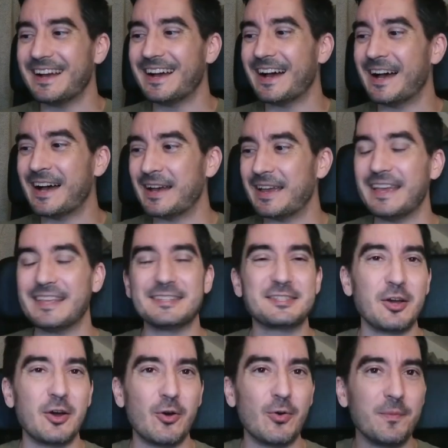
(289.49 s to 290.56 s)
And
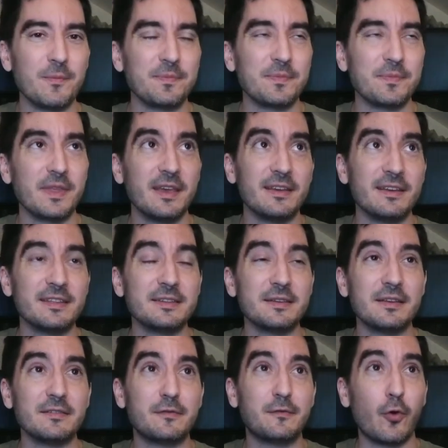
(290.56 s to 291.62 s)
so
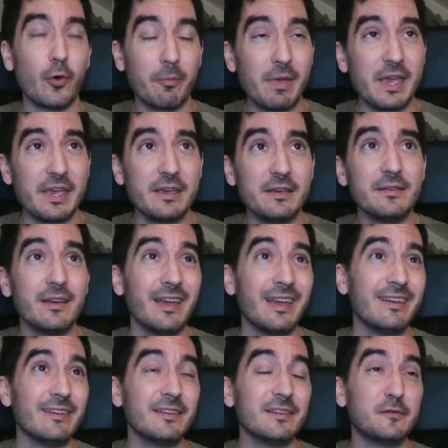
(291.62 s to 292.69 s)
for me,
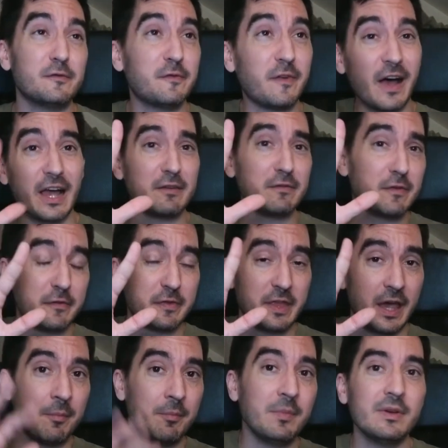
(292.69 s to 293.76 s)
5 of
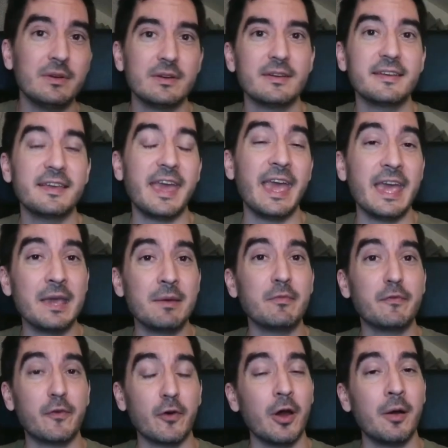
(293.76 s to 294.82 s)
them
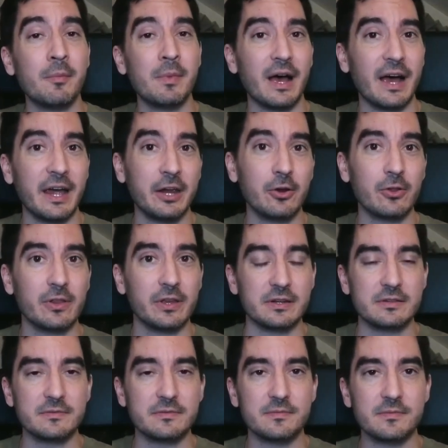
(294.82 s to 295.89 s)
came from
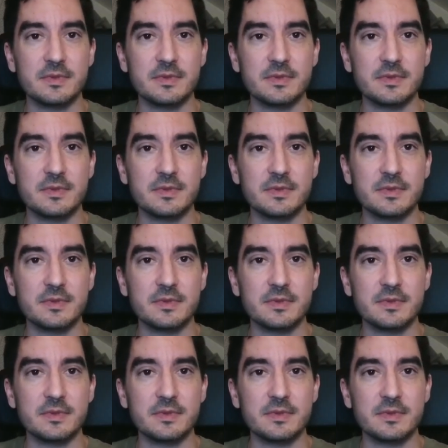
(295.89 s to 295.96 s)
Ireland.